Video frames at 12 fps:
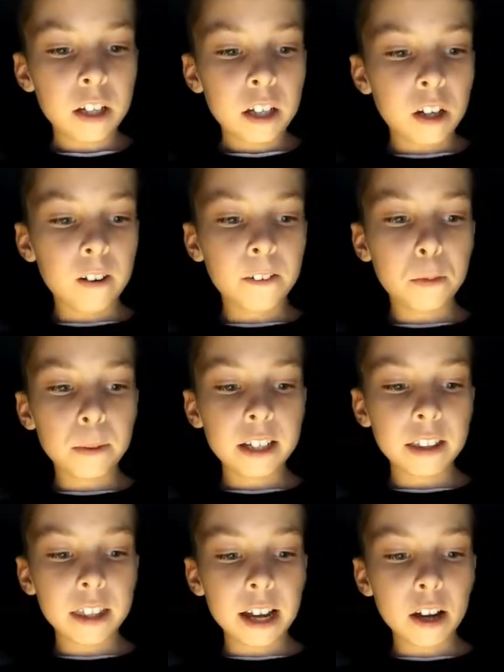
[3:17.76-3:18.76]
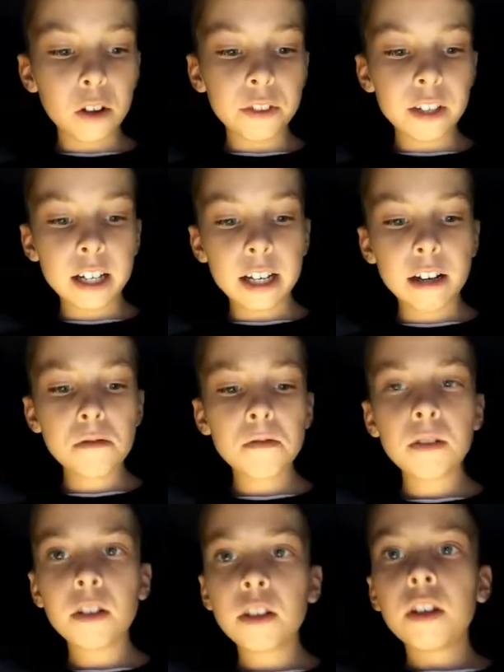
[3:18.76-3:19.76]
After we did that on the gun,
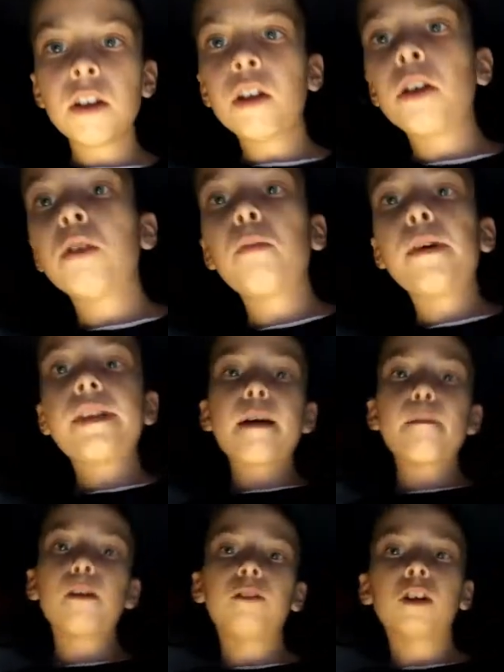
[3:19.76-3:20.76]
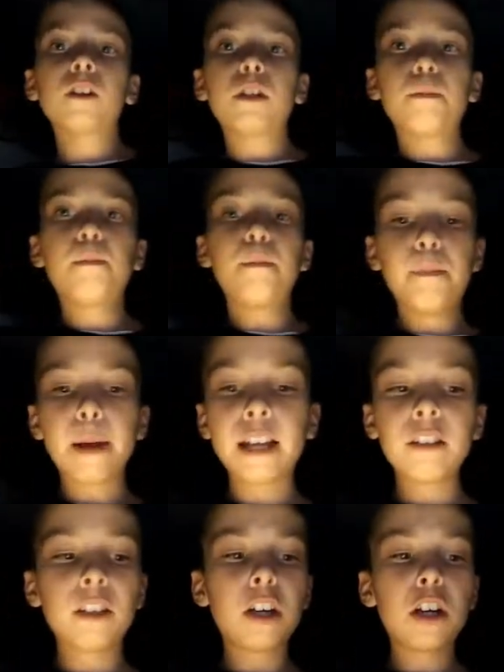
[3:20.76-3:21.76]
we then moved on to
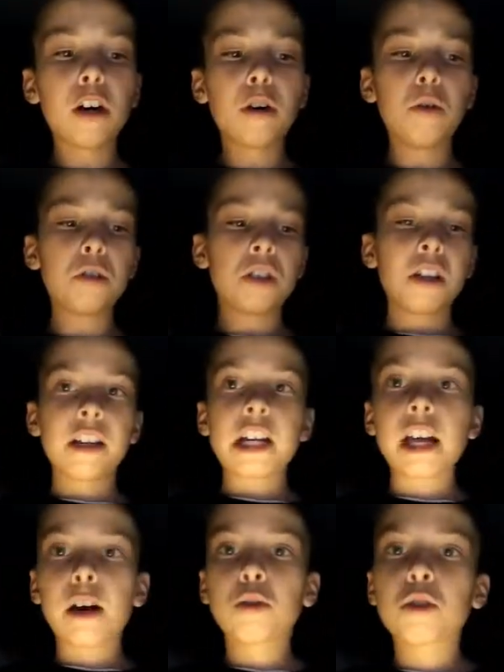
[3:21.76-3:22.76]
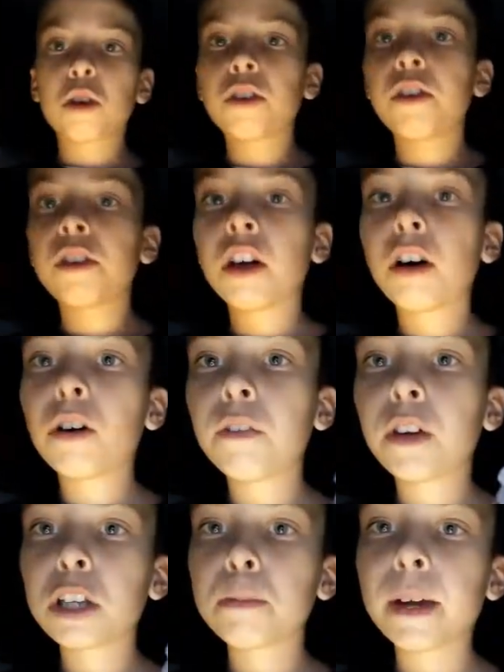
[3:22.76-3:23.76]
paint the gold details on the whole of
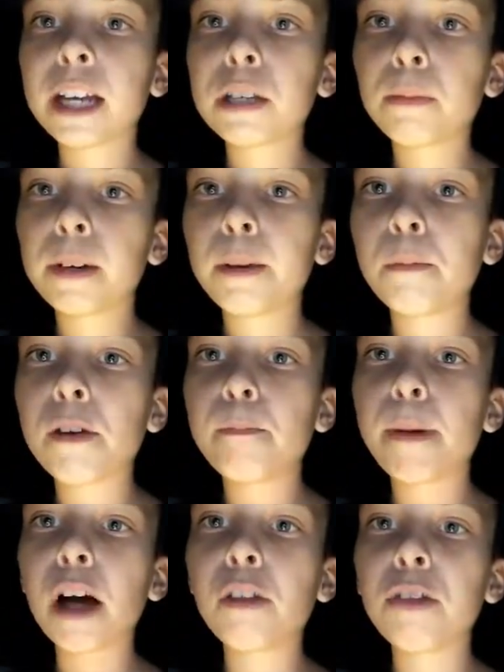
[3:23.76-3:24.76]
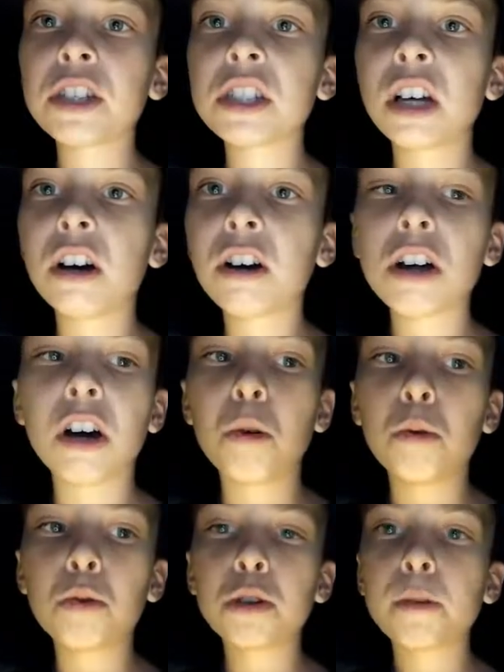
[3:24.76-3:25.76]
our Space Marine with Balthasar
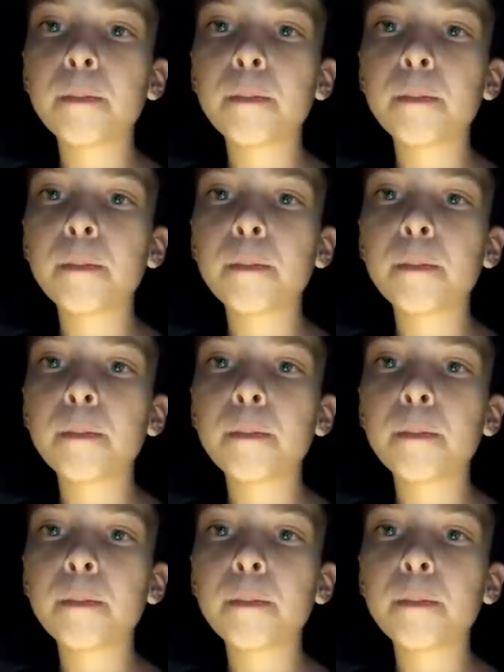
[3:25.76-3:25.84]
gold.